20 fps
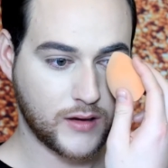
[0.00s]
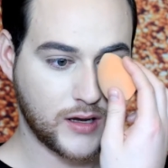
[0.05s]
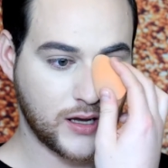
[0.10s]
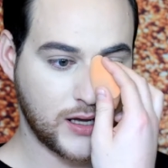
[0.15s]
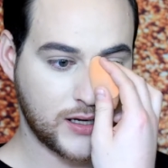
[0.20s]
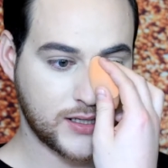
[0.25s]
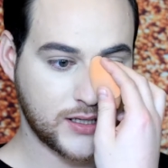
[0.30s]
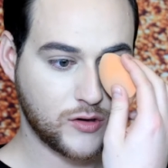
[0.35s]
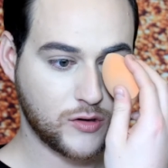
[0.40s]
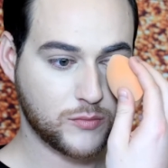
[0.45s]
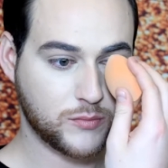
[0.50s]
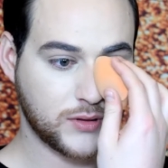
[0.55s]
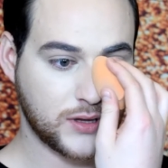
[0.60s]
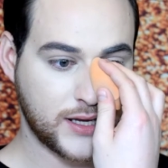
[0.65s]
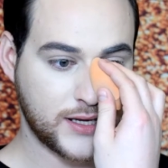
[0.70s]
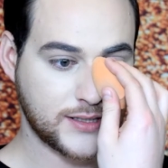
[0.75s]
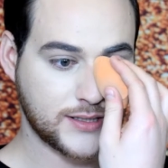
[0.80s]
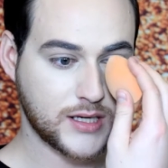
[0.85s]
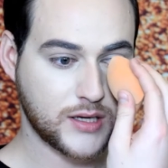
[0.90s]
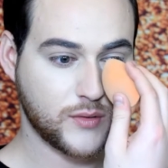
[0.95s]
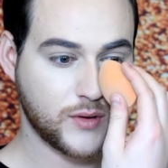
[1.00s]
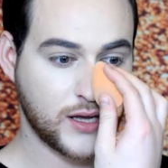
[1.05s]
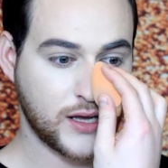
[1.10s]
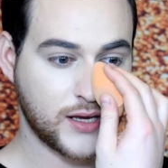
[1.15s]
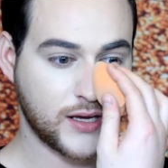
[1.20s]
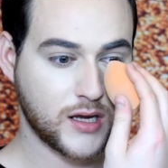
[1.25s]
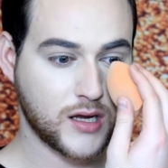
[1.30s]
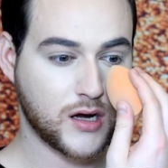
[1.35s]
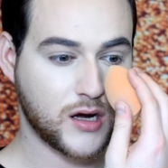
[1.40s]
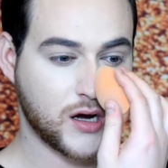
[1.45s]
and it will blend out any
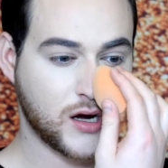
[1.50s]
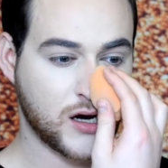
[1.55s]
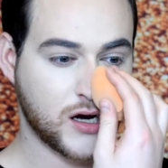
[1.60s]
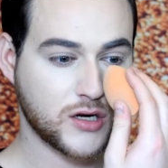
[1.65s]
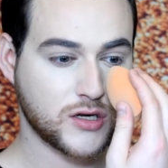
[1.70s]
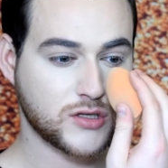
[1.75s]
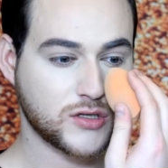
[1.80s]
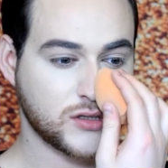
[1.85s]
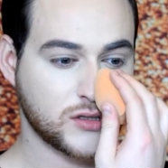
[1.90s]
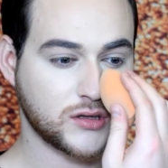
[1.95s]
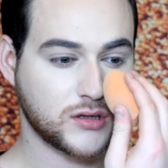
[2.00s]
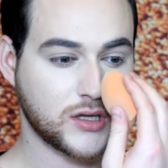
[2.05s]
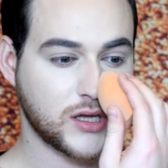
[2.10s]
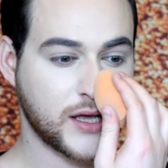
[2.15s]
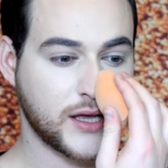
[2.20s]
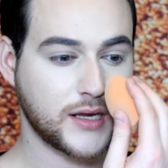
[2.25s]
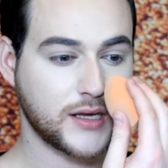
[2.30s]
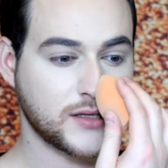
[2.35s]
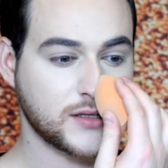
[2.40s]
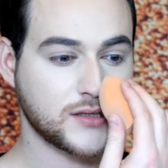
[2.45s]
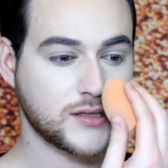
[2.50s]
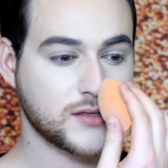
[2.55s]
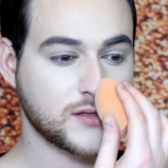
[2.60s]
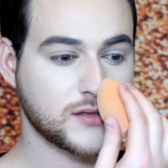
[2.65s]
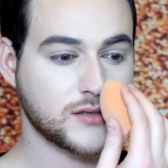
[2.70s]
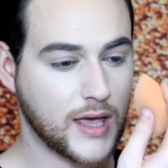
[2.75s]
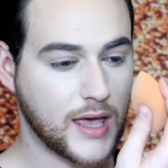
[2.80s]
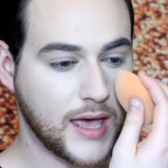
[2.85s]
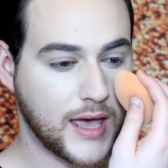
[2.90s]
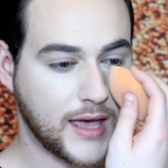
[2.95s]
harsh lines.
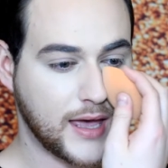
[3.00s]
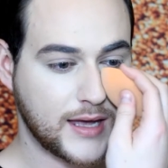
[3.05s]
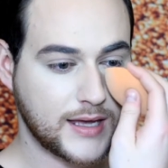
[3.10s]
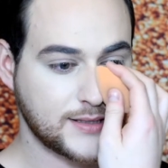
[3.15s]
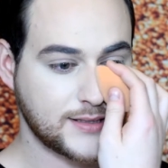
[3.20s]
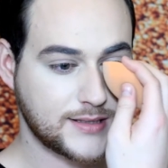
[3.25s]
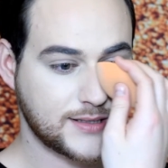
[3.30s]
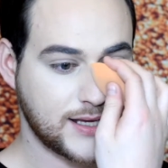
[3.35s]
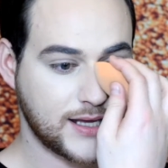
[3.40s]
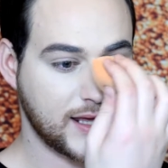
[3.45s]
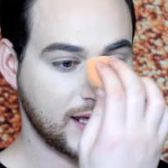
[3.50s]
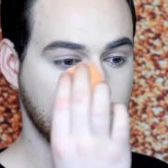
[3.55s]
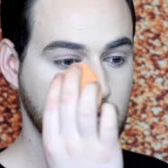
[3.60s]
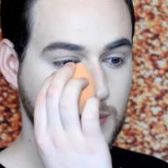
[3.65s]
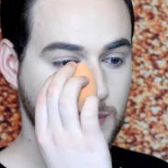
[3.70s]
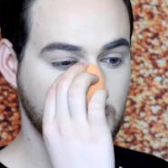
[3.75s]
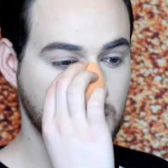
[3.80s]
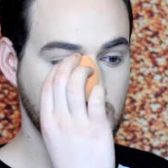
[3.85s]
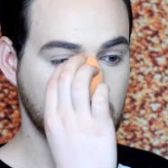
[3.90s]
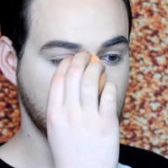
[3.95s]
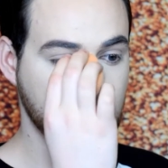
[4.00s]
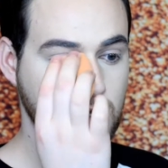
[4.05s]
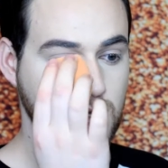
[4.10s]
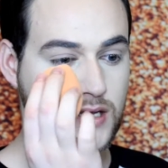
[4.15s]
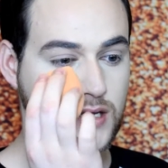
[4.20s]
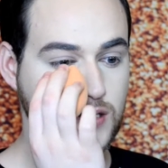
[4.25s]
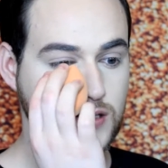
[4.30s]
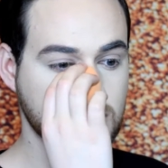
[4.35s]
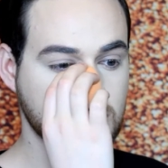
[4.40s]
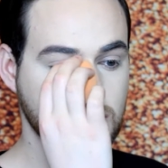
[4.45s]
It has taken me
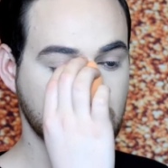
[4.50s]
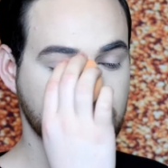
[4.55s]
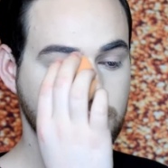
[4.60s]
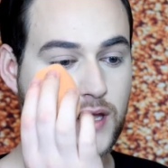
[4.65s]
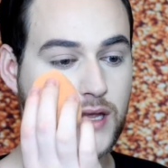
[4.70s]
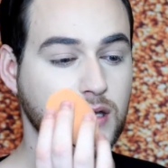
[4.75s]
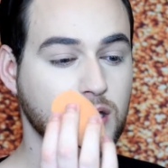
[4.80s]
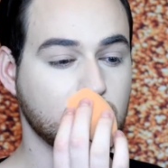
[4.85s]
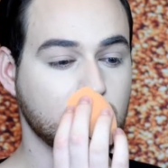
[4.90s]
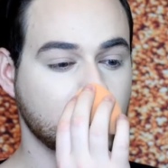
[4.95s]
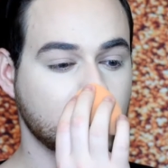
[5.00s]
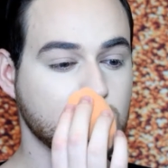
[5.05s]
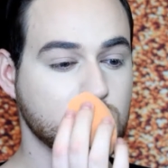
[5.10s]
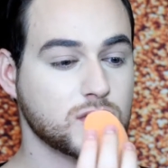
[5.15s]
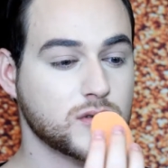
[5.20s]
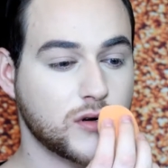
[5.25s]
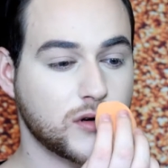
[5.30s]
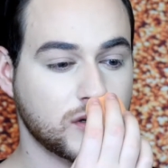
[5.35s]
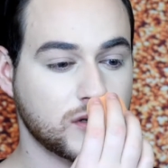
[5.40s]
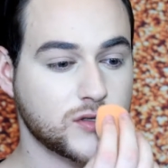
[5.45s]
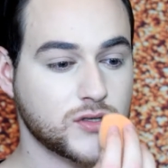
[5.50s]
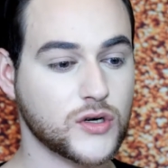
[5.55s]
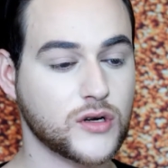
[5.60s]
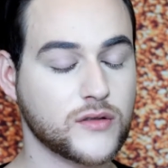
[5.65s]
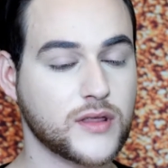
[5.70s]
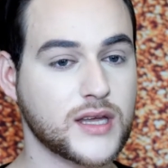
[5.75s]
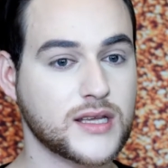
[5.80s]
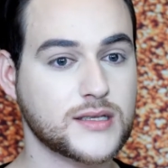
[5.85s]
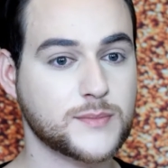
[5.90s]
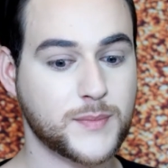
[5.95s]
years to find a nose contour
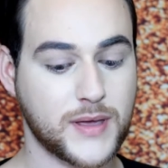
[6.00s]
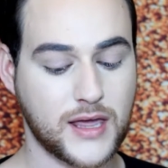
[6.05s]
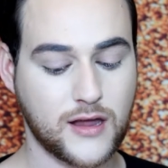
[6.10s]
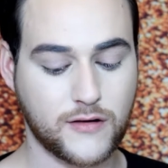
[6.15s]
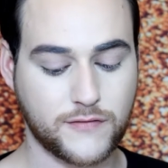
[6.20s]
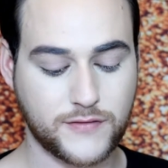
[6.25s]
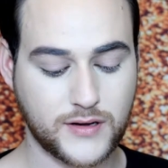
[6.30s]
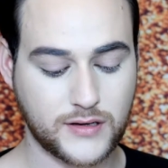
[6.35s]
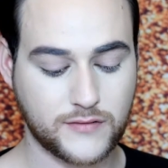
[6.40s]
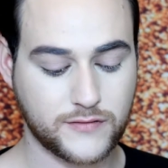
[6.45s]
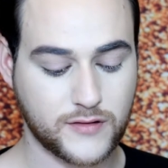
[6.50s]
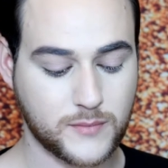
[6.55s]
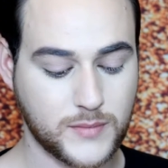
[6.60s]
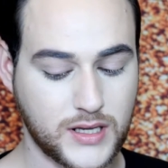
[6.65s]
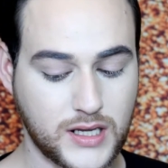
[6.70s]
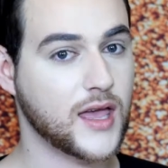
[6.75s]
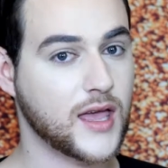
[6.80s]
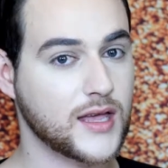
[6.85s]
that is perfect for me.